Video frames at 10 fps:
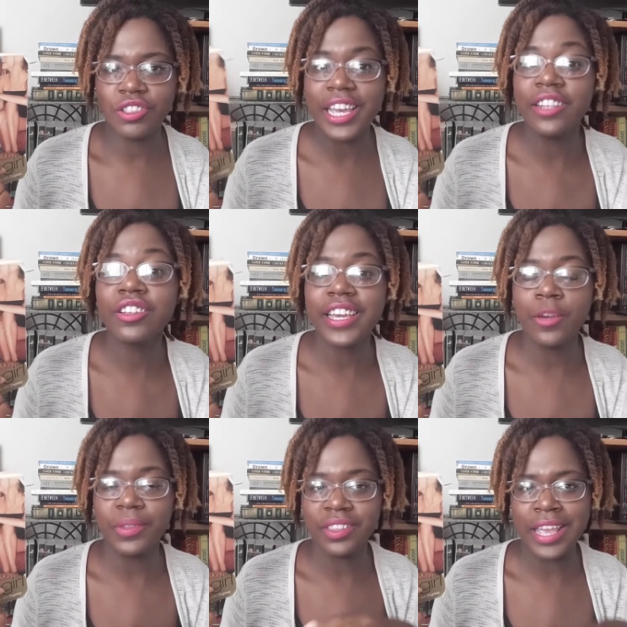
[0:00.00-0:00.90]
it looked like
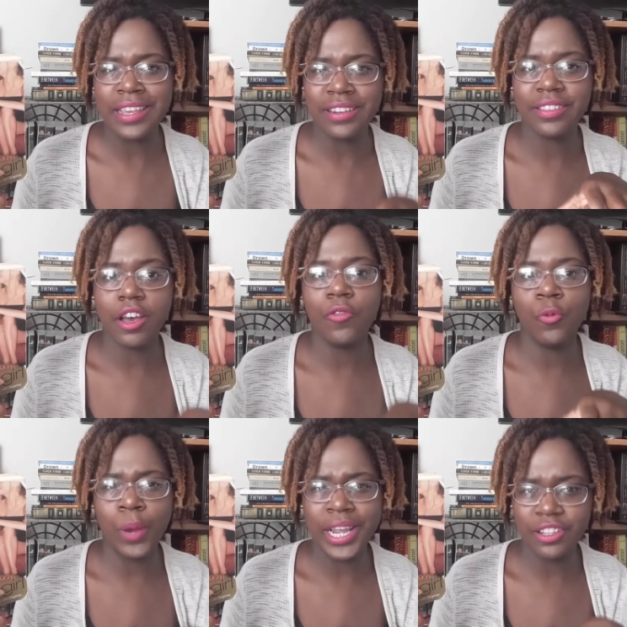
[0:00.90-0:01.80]
it was taking itself
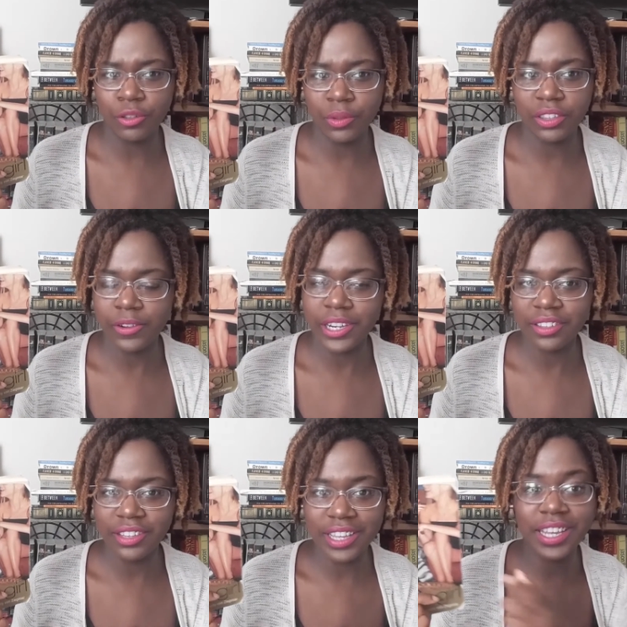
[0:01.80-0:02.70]
way too
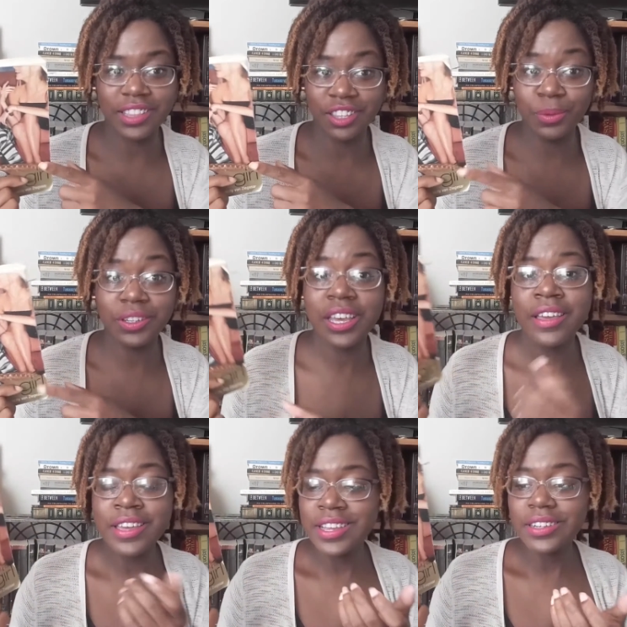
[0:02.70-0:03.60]
seriously like this book
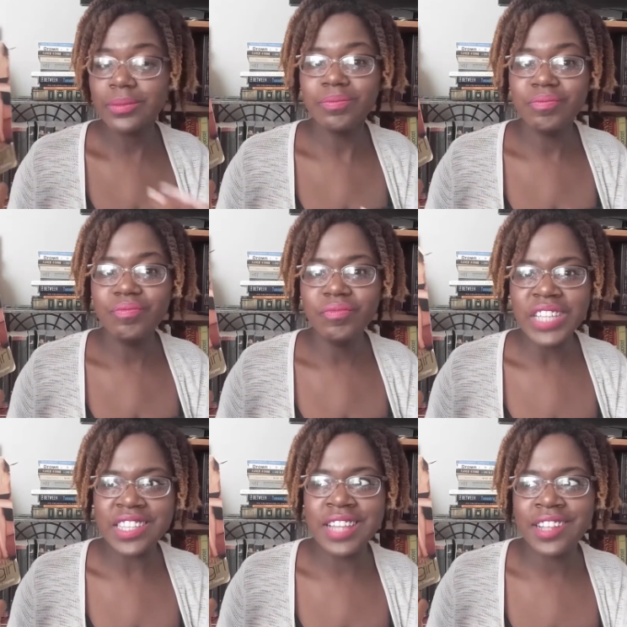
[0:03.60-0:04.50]

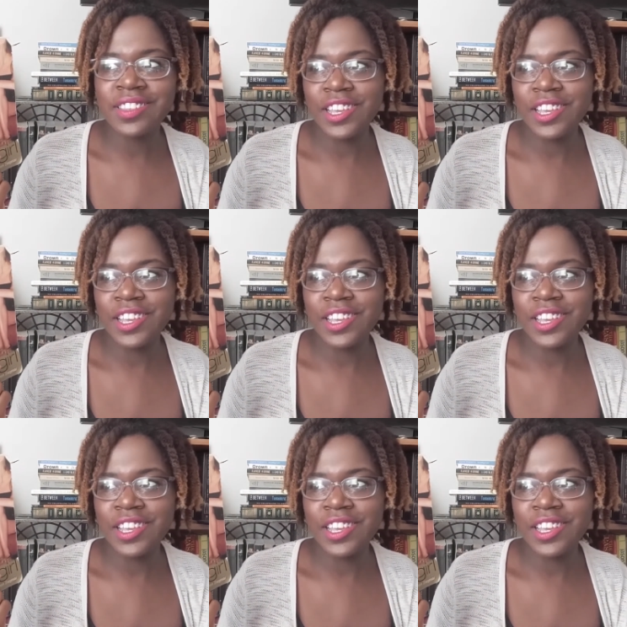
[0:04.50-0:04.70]
it's not